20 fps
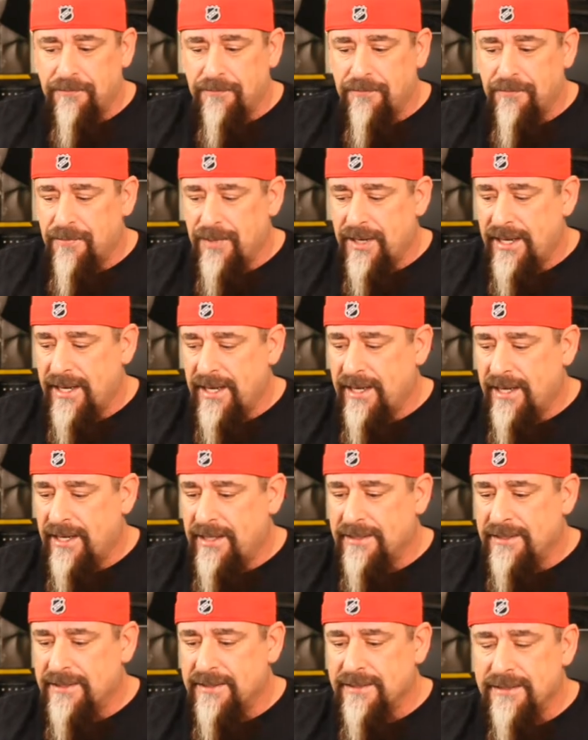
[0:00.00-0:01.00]

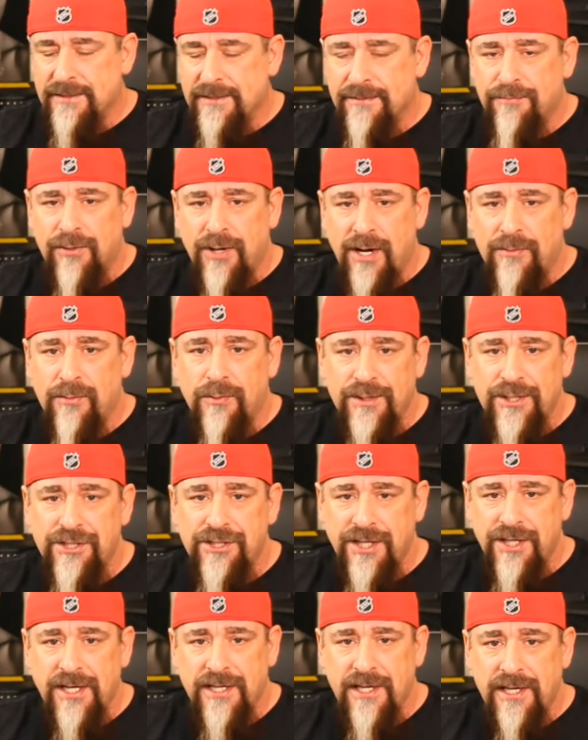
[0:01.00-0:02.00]
and probably
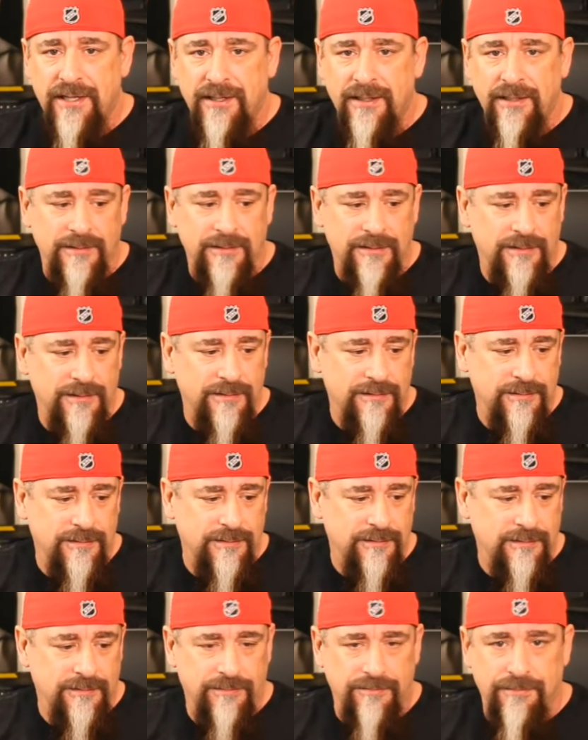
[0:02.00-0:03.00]
shaking,
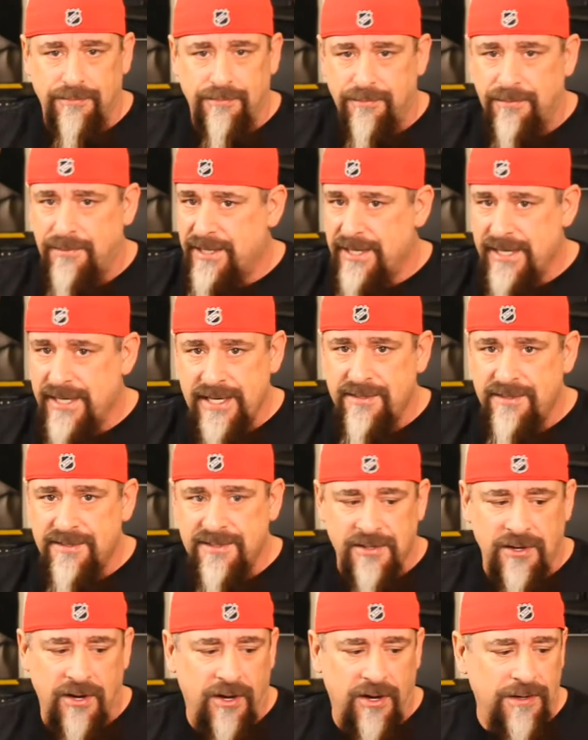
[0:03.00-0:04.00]
knees
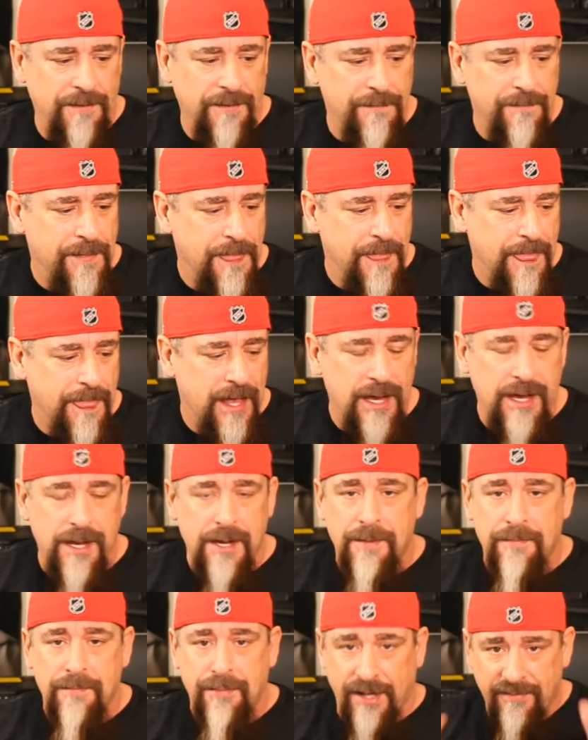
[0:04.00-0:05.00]
and all.
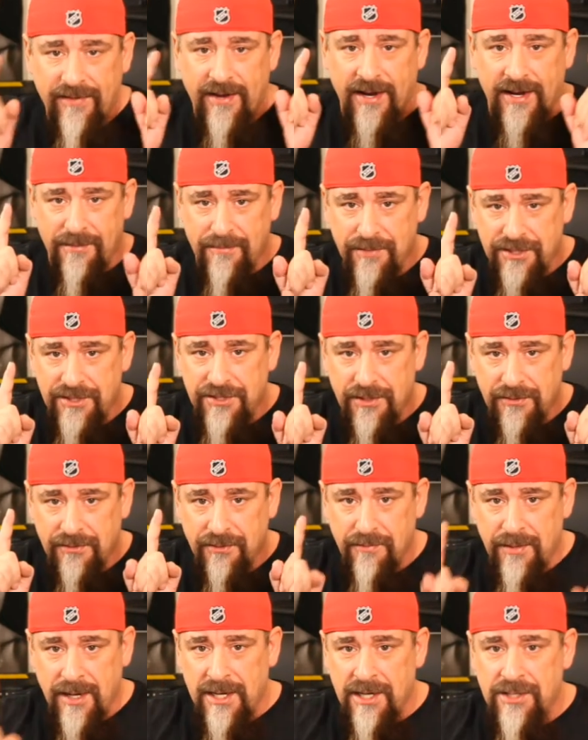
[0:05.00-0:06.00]
But if I am a general
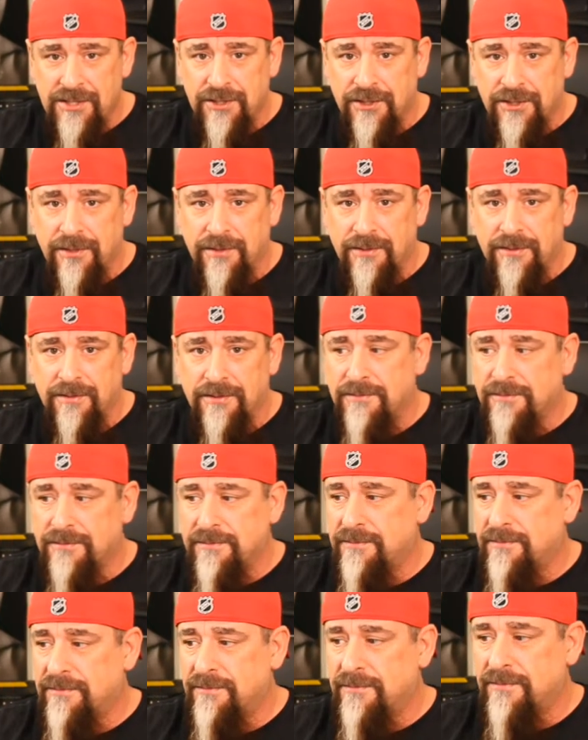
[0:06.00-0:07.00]
manager,
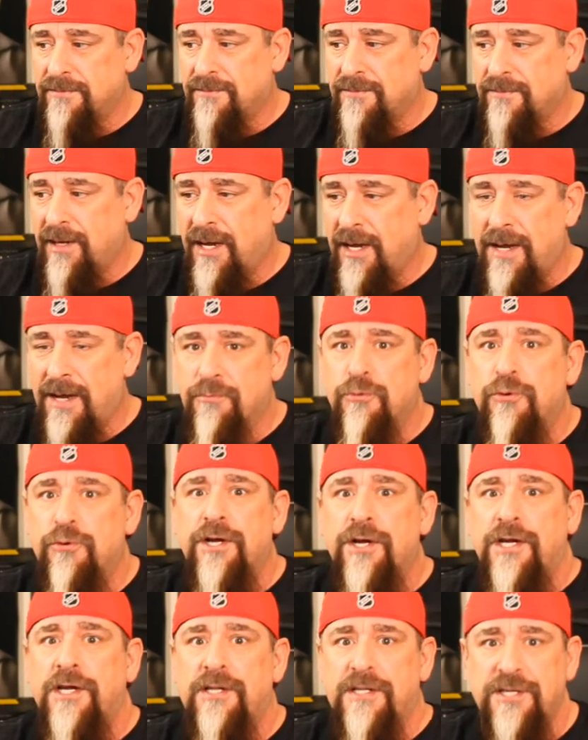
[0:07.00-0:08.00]
I'm
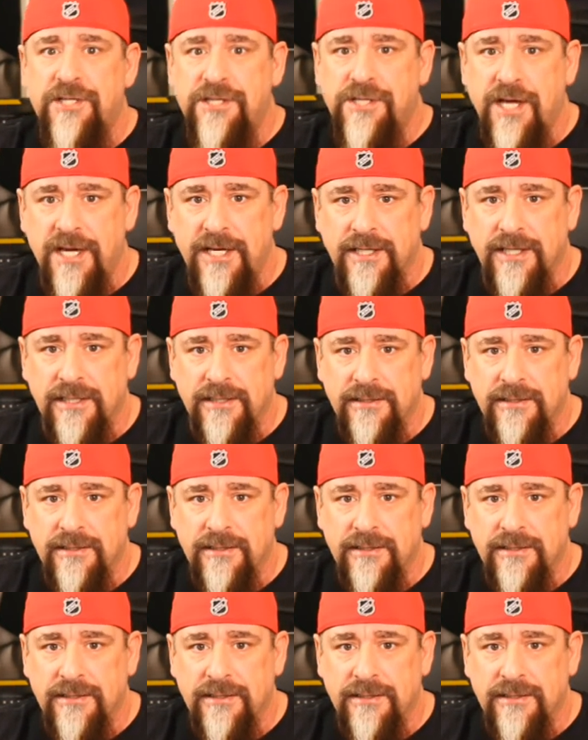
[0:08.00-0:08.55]
really shaking